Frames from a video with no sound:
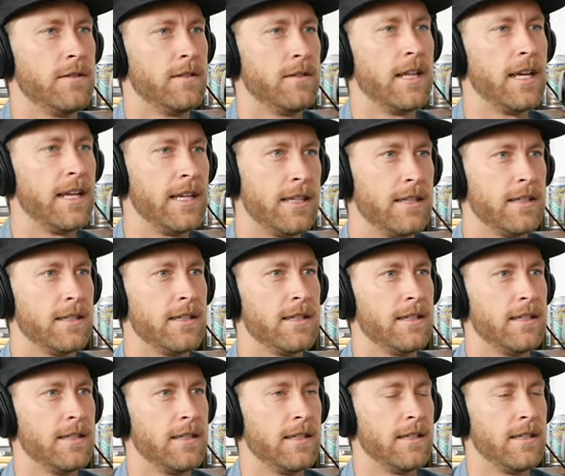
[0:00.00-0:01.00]
Like,
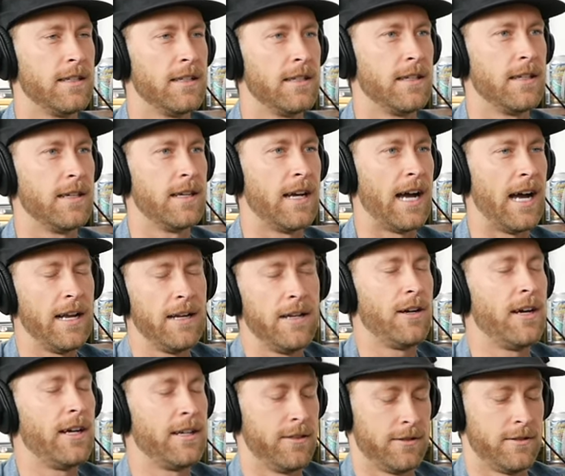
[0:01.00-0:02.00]
I know
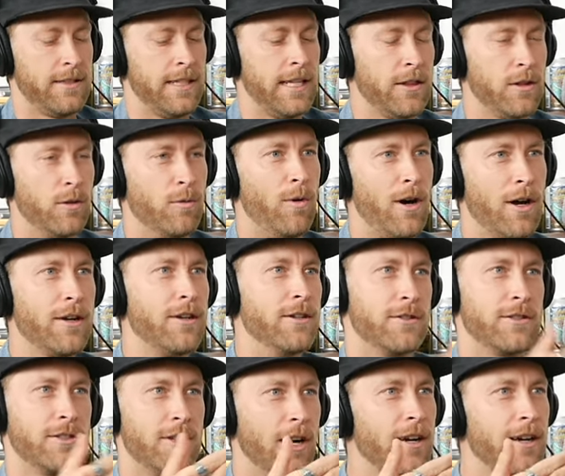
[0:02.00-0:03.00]
how to get in the water and
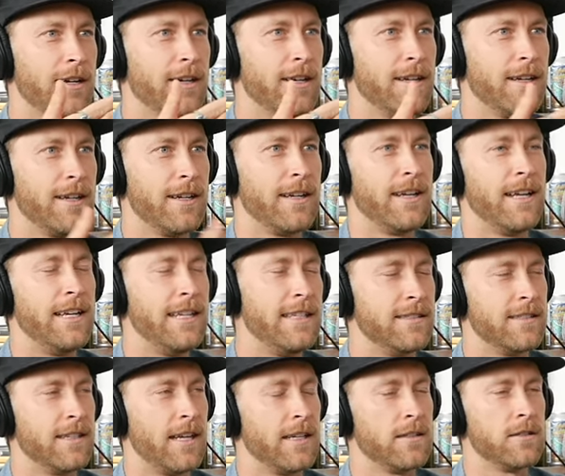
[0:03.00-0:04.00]
start. And
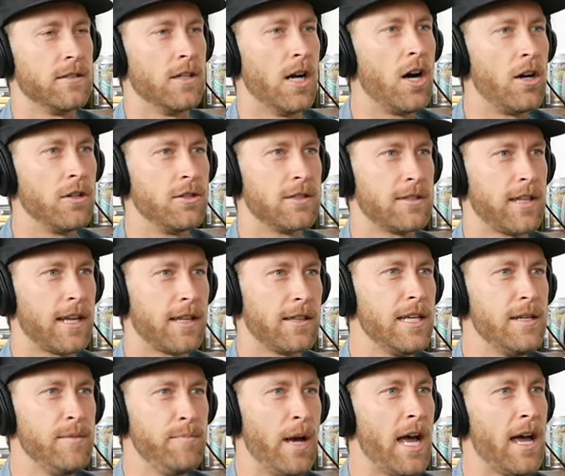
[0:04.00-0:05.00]
he's like, oh, just like
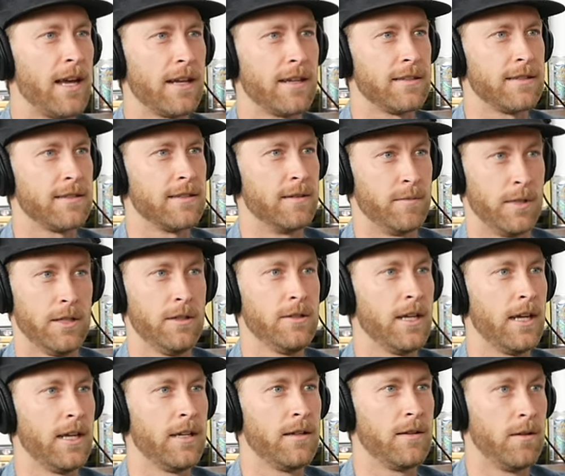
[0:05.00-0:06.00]
lean back. I'm like,
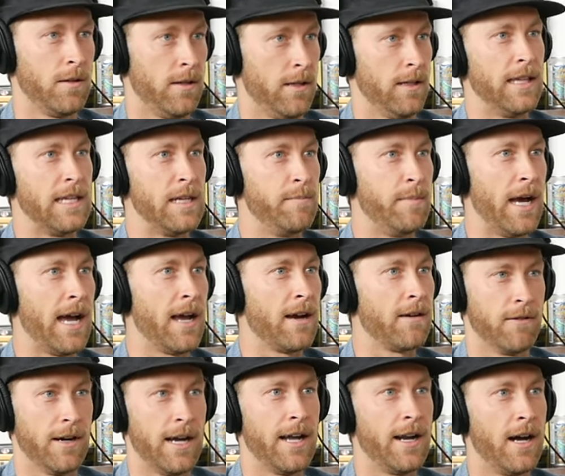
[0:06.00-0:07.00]
okay. Lean back,
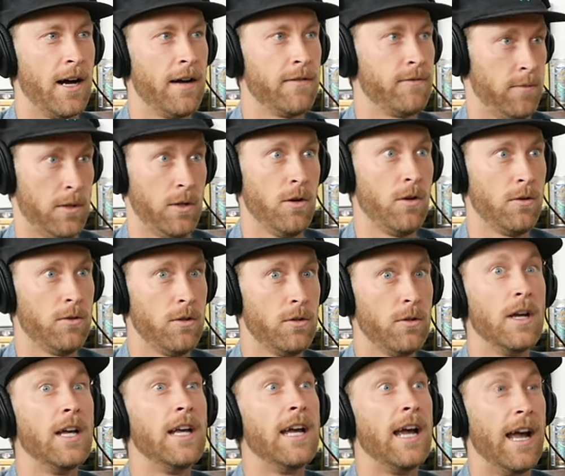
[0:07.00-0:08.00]
ride off. I'm like, oh,
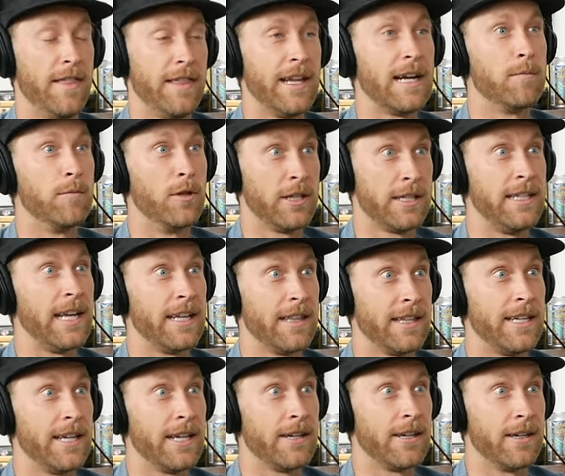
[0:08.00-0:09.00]
cool. And then I'm looking at the
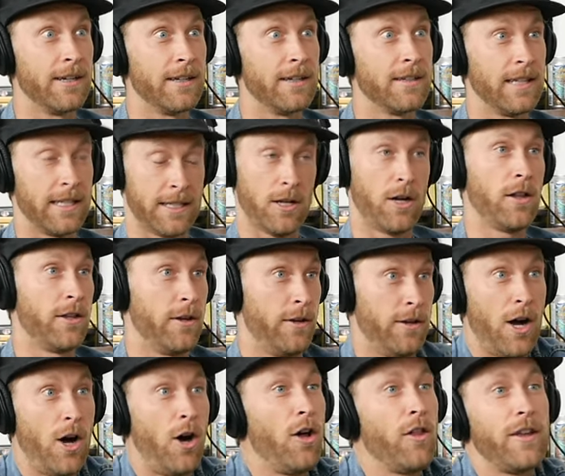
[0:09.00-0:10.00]
kicker. Like, all there,
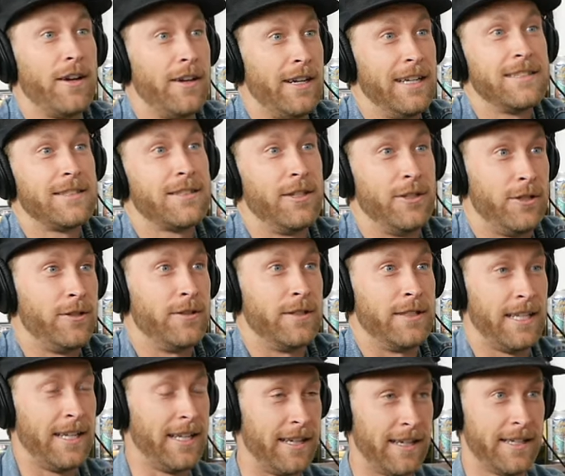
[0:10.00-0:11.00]
all there is to do
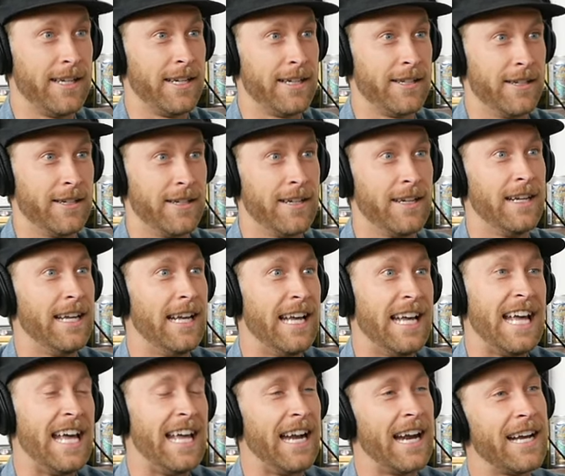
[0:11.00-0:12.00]
is hit a kicker.
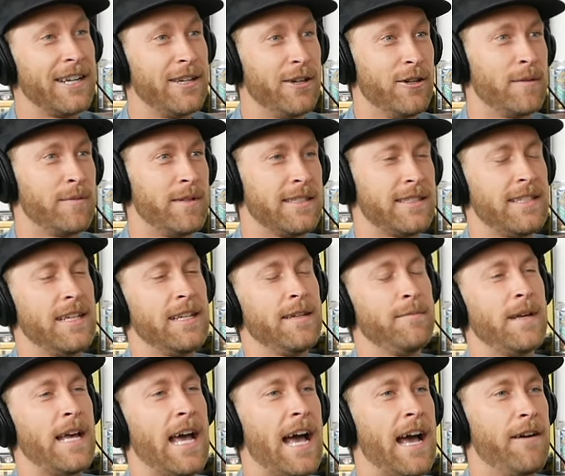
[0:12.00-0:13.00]
And I go up this
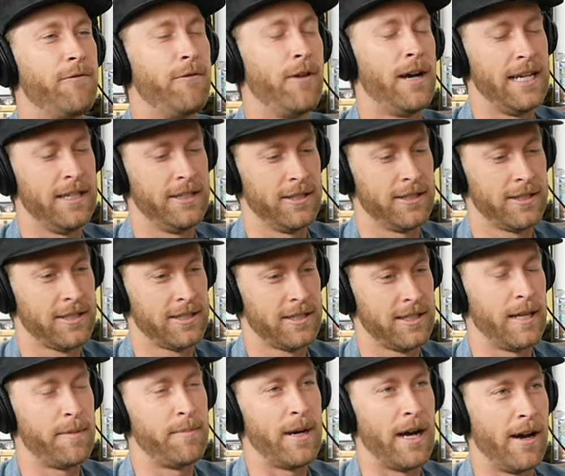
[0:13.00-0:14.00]
thing halfway and just
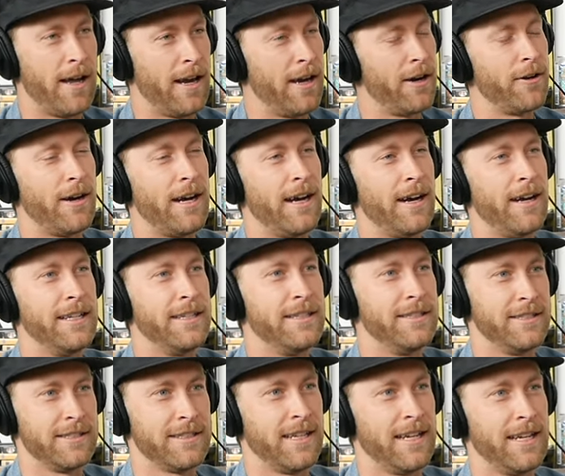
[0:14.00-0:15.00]
slip out. I don't know how I didn't
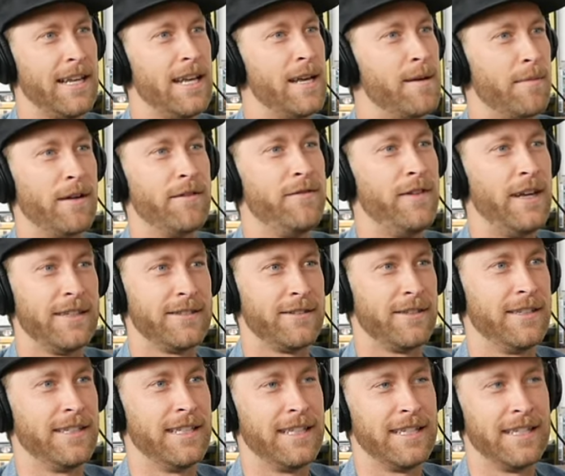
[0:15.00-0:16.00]
just, like, hit my face or
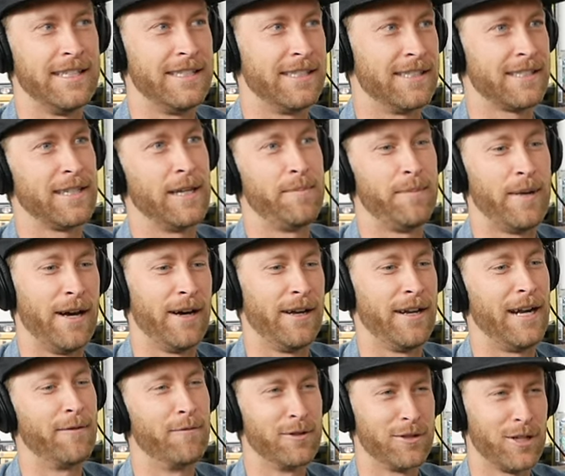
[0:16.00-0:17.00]
anything and just slip out.
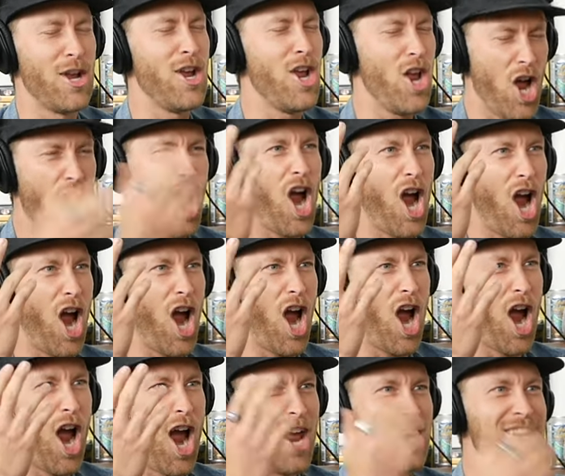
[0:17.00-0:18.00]
And everyone's like, yeah,